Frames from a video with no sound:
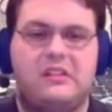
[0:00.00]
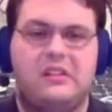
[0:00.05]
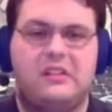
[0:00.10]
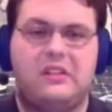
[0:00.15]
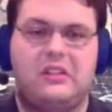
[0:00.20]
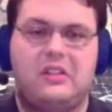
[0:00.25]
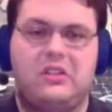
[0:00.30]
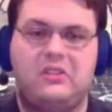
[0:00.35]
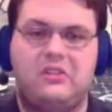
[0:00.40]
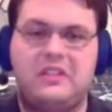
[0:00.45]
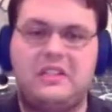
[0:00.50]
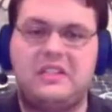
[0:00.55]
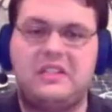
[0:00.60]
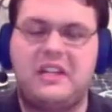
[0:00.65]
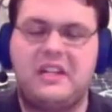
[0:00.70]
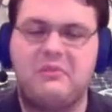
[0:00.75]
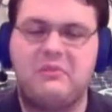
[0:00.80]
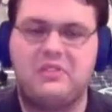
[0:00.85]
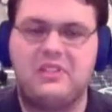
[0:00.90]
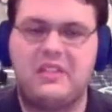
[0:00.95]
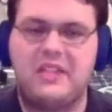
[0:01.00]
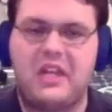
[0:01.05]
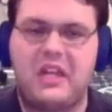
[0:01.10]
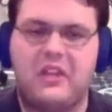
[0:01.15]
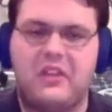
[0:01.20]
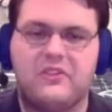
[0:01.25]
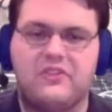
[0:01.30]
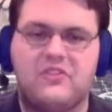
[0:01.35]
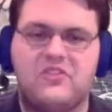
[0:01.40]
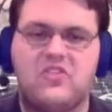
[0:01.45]
Only time will
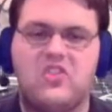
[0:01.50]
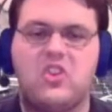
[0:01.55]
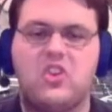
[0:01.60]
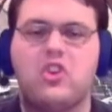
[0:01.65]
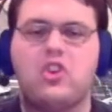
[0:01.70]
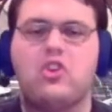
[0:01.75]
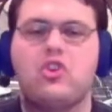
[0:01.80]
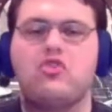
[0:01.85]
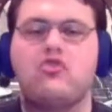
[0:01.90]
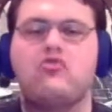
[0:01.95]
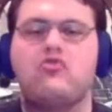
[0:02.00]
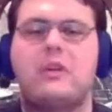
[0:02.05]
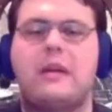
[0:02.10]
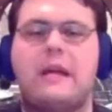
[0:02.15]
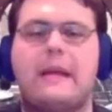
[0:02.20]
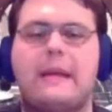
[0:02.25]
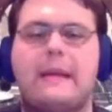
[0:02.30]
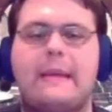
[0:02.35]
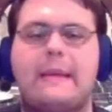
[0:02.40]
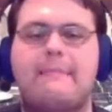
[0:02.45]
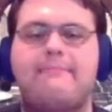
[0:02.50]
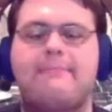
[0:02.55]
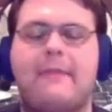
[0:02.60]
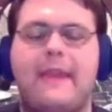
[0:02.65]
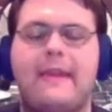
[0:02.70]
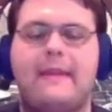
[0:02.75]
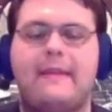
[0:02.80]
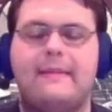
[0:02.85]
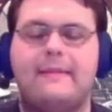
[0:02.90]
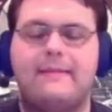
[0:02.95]
tell. So,
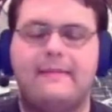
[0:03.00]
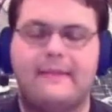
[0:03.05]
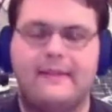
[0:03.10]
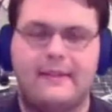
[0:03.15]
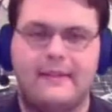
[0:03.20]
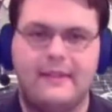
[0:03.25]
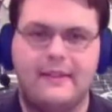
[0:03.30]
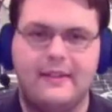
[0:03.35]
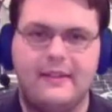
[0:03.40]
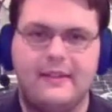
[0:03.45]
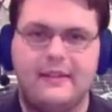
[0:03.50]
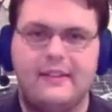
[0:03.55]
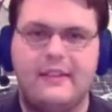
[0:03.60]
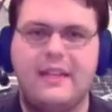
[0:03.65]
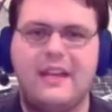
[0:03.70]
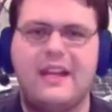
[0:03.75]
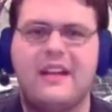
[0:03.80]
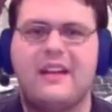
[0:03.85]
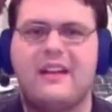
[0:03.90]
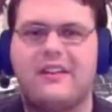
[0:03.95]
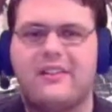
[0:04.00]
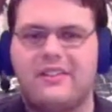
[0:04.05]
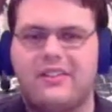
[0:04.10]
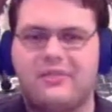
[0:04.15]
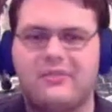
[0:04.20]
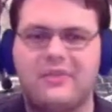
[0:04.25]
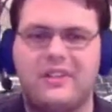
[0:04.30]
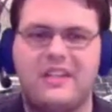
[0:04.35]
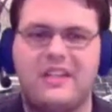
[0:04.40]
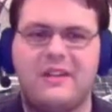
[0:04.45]

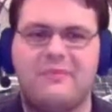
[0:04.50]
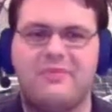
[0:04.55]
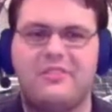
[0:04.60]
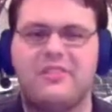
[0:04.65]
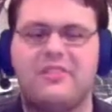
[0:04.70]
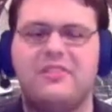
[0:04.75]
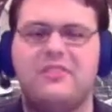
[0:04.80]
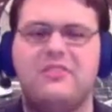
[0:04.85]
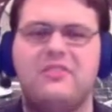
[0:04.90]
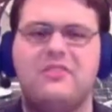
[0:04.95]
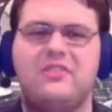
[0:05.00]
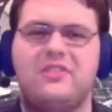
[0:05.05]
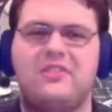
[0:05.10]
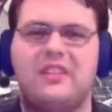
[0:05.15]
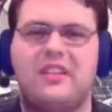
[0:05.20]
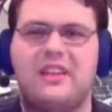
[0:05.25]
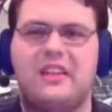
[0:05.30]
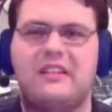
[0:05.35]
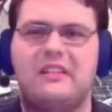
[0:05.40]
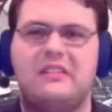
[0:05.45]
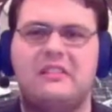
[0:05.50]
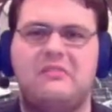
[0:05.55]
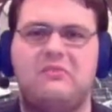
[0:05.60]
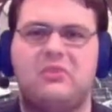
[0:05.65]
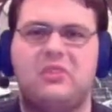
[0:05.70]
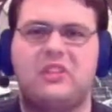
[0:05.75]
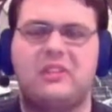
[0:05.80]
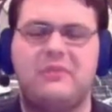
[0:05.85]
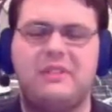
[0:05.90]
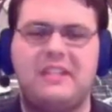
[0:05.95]
3 episodes, and
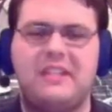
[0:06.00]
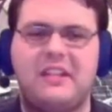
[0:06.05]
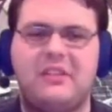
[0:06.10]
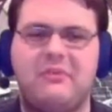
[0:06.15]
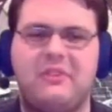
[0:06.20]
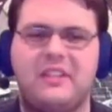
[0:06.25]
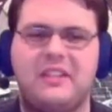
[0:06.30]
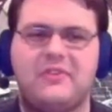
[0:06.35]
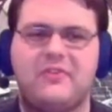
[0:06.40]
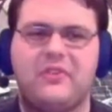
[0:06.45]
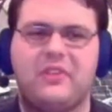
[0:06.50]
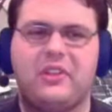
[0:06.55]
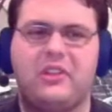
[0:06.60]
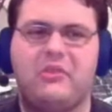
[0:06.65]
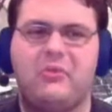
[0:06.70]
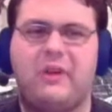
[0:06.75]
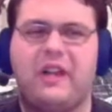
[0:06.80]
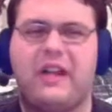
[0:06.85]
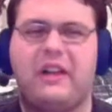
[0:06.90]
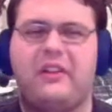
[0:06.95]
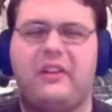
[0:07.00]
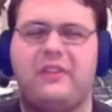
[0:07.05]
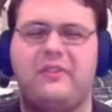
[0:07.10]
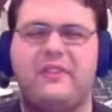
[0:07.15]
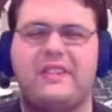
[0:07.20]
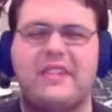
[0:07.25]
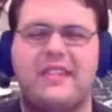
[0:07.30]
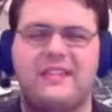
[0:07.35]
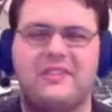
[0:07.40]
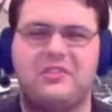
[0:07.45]
we're gonna be sticking with this for a little while. If
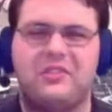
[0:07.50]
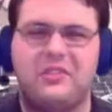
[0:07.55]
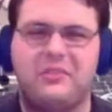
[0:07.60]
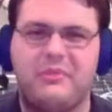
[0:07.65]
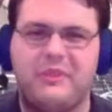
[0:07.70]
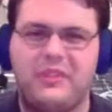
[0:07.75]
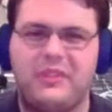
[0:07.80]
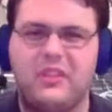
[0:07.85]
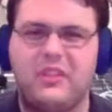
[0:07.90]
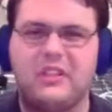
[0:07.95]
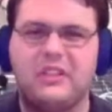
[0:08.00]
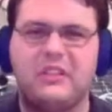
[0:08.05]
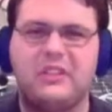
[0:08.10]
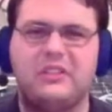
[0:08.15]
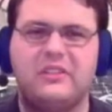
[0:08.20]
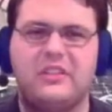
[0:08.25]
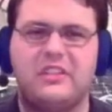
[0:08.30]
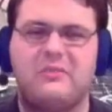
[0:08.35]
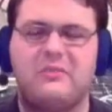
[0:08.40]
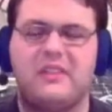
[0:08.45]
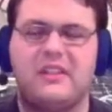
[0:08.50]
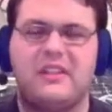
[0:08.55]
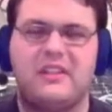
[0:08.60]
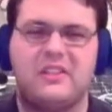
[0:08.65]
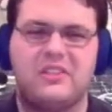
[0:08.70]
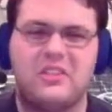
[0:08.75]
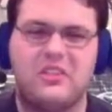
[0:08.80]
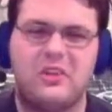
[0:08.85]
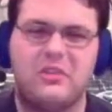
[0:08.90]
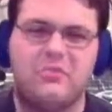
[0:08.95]
it takes a little bit longer, it's
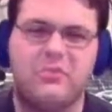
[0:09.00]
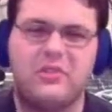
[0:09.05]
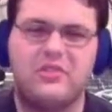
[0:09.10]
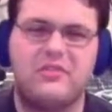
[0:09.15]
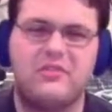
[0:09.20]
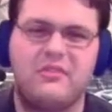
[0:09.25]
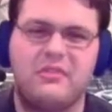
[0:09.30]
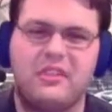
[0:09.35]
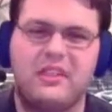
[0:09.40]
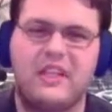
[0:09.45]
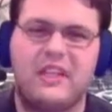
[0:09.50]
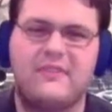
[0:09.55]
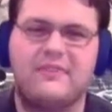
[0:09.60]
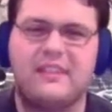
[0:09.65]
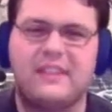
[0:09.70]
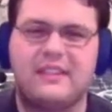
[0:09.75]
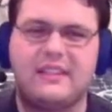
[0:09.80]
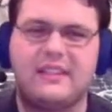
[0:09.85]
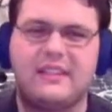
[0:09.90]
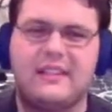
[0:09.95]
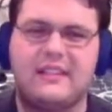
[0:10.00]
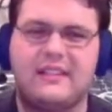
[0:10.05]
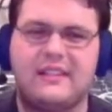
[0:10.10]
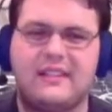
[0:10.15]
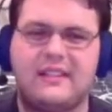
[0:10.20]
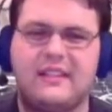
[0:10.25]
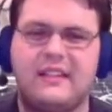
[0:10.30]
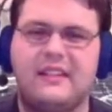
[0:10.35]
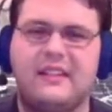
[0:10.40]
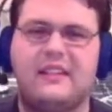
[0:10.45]
because personal life,
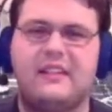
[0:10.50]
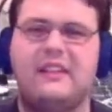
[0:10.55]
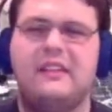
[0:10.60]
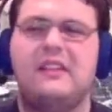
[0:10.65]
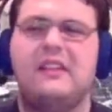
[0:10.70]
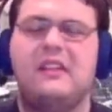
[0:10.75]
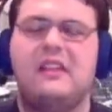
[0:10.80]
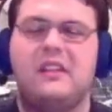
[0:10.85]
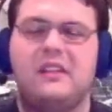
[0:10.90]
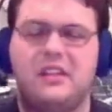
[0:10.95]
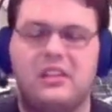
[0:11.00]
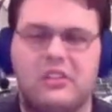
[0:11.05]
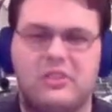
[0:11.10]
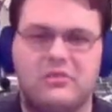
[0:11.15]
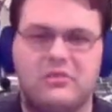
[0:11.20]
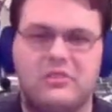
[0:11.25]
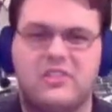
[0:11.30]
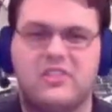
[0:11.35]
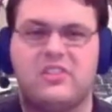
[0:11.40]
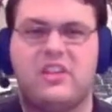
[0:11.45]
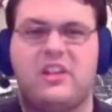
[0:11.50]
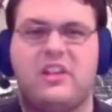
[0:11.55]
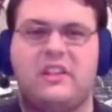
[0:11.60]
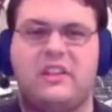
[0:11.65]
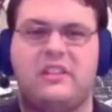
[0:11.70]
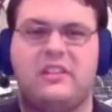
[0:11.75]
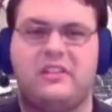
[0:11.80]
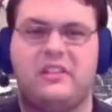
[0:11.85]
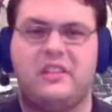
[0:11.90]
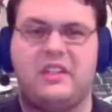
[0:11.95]
the
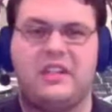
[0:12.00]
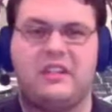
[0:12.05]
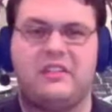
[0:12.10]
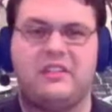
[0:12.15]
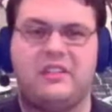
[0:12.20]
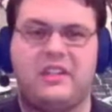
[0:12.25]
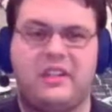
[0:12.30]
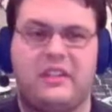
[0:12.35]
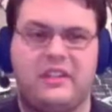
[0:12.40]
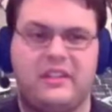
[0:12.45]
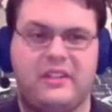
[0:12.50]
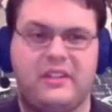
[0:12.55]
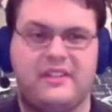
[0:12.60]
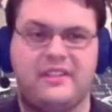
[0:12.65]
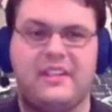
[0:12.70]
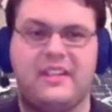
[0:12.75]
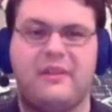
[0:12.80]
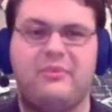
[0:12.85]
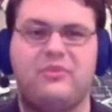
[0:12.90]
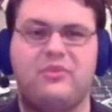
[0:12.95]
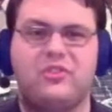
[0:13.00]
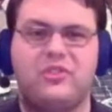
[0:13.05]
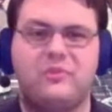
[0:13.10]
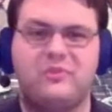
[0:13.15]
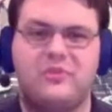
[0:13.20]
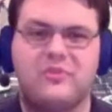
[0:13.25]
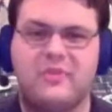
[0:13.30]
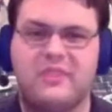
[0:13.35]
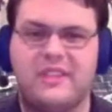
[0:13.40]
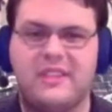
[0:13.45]

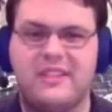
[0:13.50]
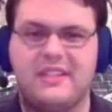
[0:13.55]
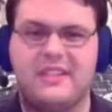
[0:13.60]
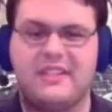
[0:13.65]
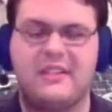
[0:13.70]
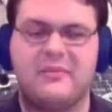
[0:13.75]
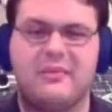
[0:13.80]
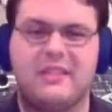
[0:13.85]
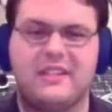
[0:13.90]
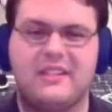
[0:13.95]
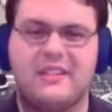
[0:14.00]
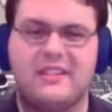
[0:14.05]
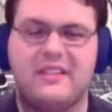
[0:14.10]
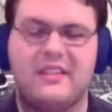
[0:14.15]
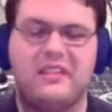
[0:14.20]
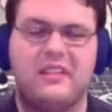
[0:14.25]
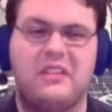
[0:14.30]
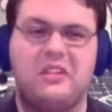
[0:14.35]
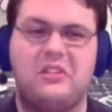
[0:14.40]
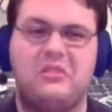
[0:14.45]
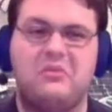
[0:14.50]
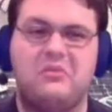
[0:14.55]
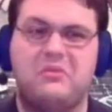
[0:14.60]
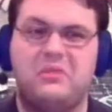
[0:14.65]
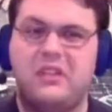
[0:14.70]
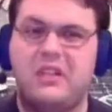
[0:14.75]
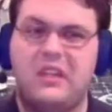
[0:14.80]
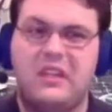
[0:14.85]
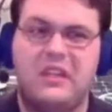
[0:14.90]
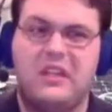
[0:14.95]
subgroups releasing them on
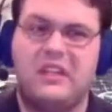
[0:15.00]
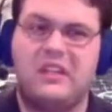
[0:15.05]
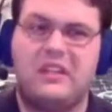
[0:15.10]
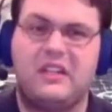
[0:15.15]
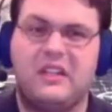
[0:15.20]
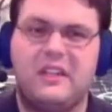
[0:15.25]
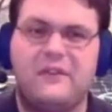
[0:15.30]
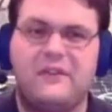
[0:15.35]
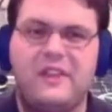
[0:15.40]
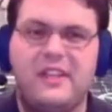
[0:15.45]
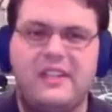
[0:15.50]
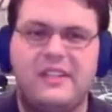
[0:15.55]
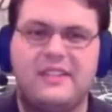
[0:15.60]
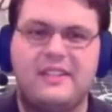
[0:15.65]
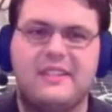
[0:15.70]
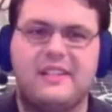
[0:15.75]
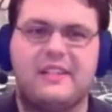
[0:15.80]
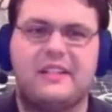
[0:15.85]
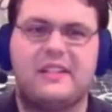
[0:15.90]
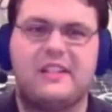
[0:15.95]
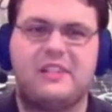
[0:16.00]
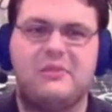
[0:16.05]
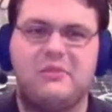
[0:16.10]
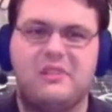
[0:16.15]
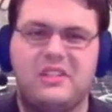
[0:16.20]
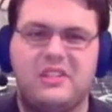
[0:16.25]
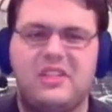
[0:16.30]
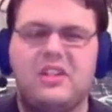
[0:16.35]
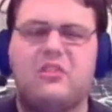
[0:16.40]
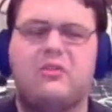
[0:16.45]
in a convenient time,
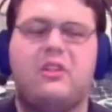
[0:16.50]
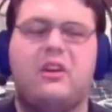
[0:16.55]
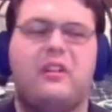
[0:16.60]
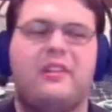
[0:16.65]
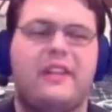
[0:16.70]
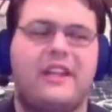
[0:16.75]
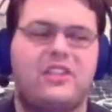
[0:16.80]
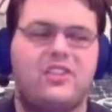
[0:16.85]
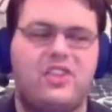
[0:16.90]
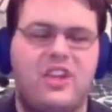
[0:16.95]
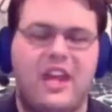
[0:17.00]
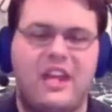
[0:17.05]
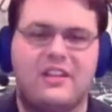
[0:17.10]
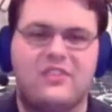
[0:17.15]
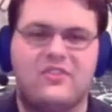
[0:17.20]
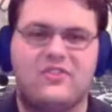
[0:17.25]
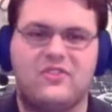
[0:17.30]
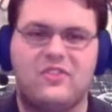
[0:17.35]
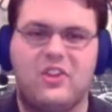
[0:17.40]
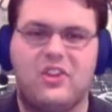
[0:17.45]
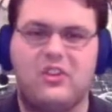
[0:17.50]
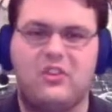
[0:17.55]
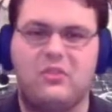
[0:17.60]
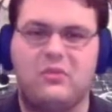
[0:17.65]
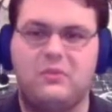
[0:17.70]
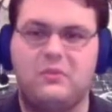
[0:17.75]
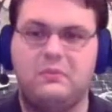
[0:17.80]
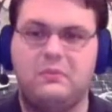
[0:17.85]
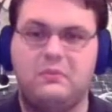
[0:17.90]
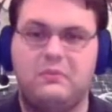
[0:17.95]
and all that jazz.
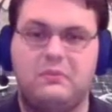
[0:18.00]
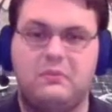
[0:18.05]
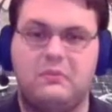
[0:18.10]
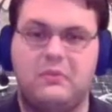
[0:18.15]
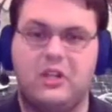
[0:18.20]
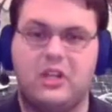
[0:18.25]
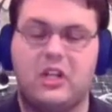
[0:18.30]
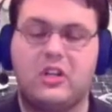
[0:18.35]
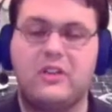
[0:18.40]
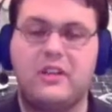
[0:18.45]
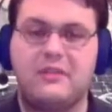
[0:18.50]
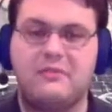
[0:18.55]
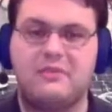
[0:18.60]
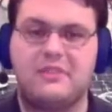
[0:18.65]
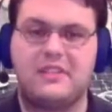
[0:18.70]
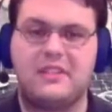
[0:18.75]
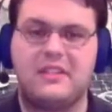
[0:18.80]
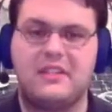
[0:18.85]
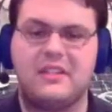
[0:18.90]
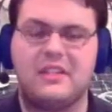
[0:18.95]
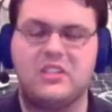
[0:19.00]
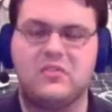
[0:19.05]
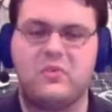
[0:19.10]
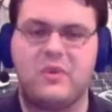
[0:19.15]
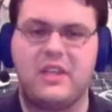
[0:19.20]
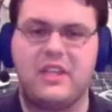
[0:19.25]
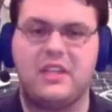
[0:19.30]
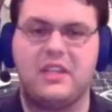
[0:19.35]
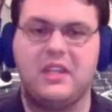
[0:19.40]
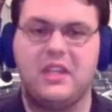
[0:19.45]
So, all right, see you next
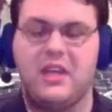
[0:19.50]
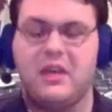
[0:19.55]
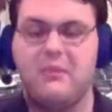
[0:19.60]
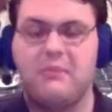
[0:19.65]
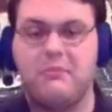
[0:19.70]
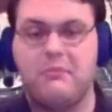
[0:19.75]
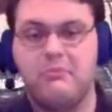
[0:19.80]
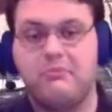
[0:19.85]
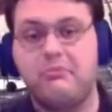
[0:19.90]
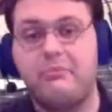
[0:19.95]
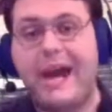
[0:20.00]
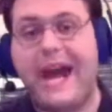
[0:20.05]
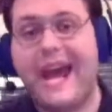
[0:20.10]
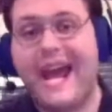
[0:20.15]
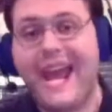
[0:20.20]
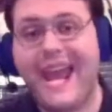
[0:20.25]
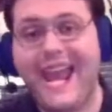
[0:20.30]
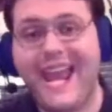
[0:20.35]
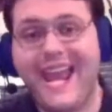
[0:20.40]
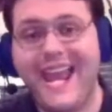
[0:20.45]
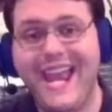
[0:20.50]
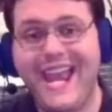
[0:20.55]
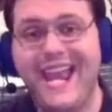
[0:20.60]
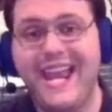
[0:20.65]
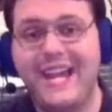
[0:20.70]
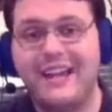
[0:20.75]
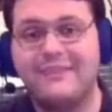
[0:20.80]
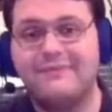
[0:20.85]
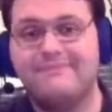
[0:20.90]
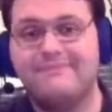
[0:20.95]
week. Bye.